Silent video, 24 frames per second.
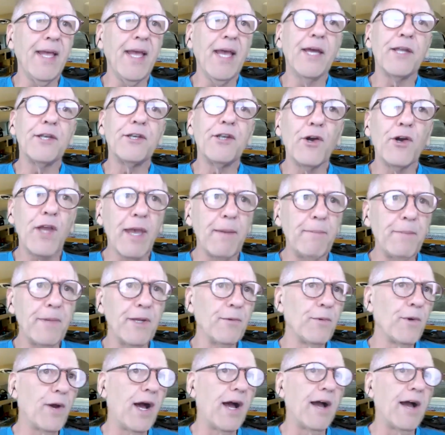Don't get
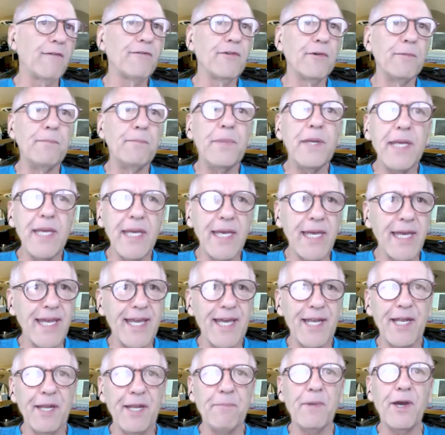me wrong, for me,
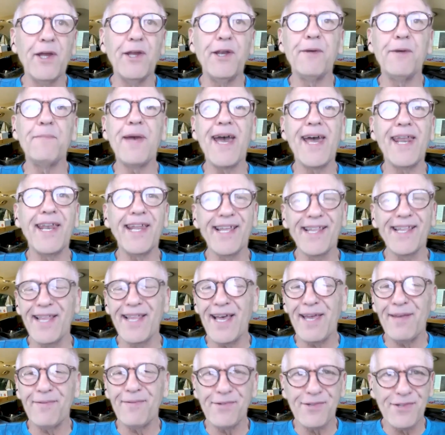getting my nomadic
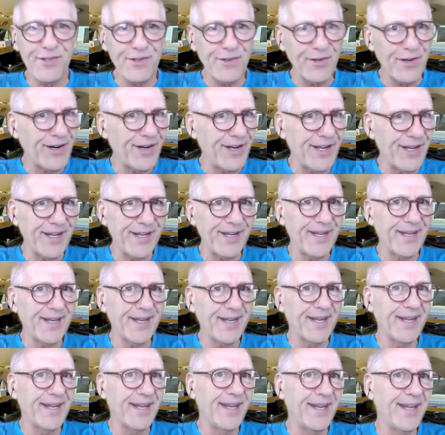life started
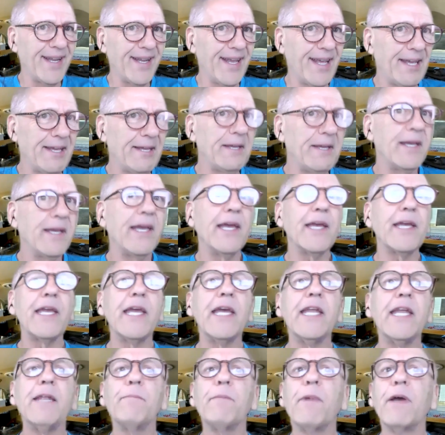and
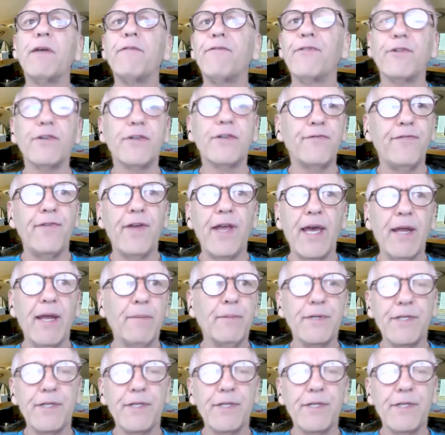getting my first van was